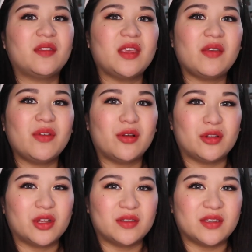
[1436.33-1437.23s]
to see if
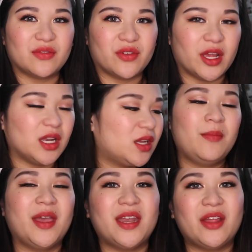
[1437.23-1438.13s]
it'll look different.
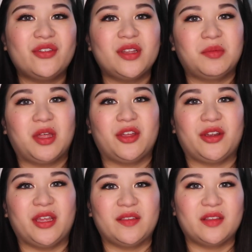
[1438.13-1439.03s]
My natural lip color
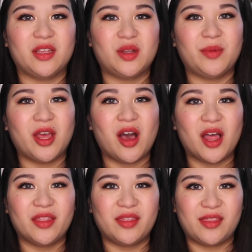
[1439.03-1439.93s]
is a little bit
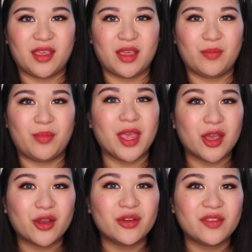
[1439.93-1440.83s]
on the
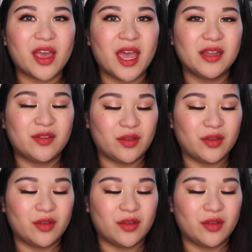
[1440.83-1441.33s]
pinker side,